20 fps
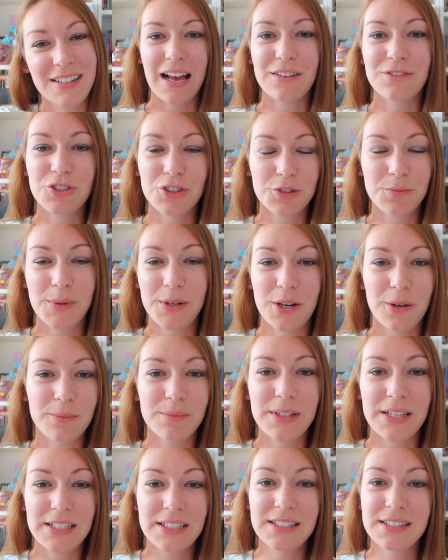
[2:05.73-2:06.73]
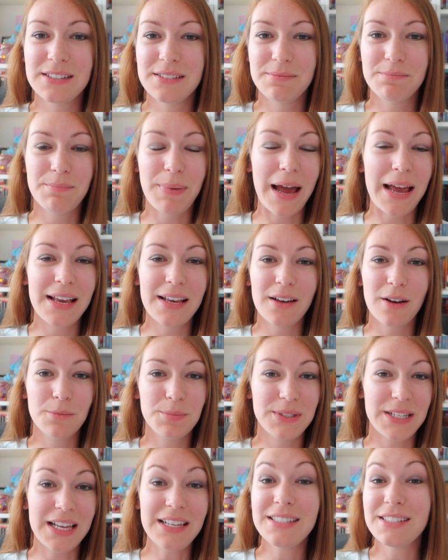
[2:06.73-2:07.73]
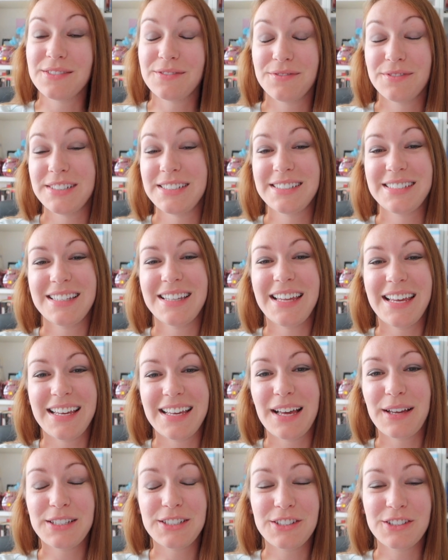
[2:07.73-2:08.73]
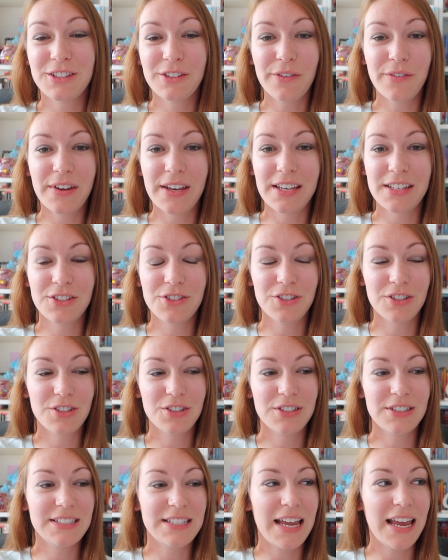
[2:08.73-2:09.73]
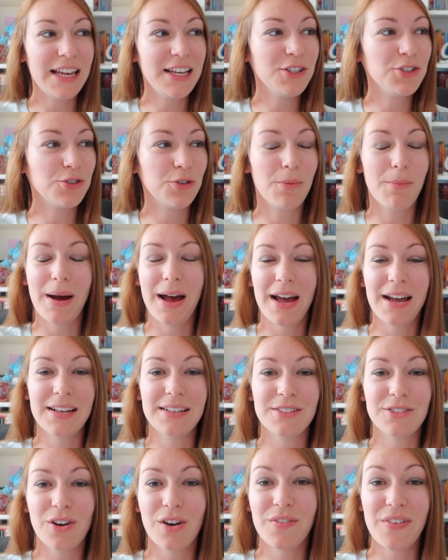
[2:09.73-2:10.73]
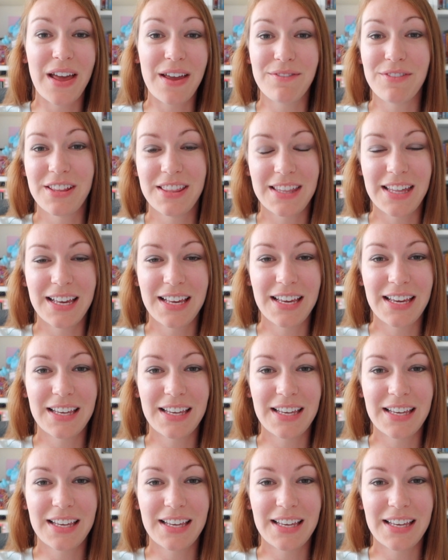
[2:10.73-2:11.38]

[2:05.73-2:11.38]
I've just become this bike obsessive recently. I just love it. It just takes your mind off everything.